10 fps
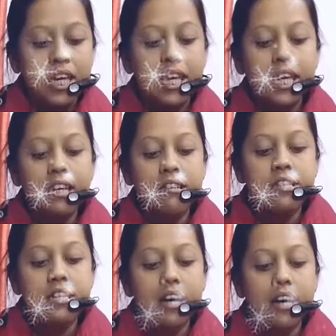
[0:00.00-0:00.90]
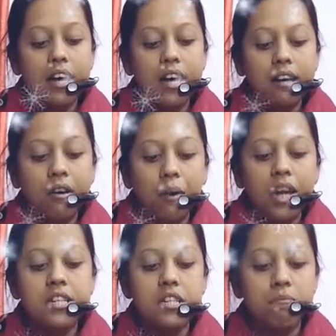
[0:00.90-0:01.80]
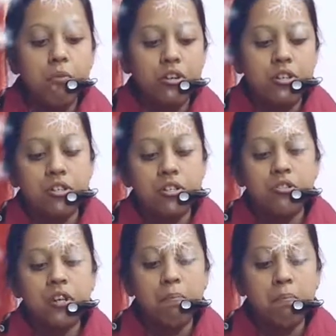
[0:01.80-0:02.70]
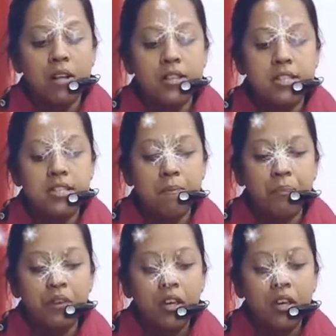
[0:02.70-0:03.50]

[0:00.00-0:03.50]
He gives great importance to impulse,